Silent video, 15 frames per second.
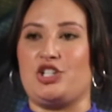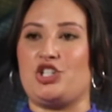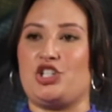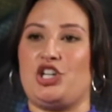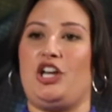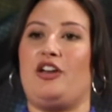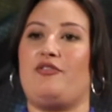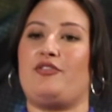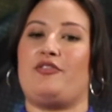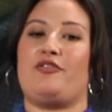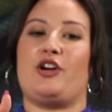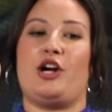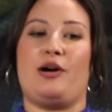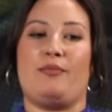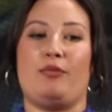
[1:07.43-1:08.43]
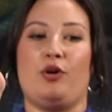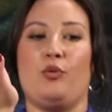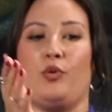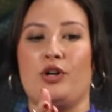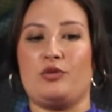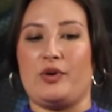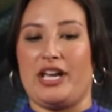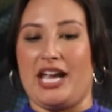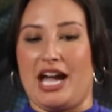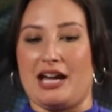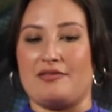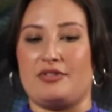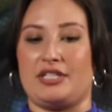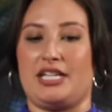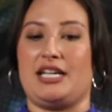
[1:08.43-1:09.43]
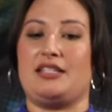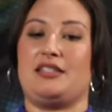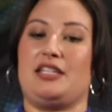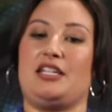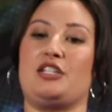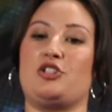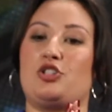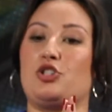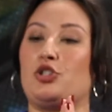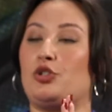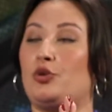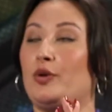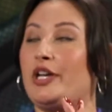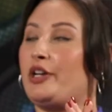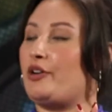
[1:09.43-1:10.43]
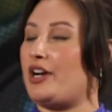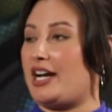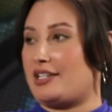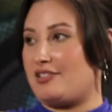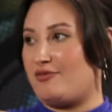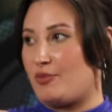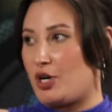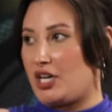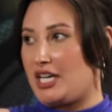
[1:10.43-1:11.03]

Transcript: a shift from one-way advertising to interactive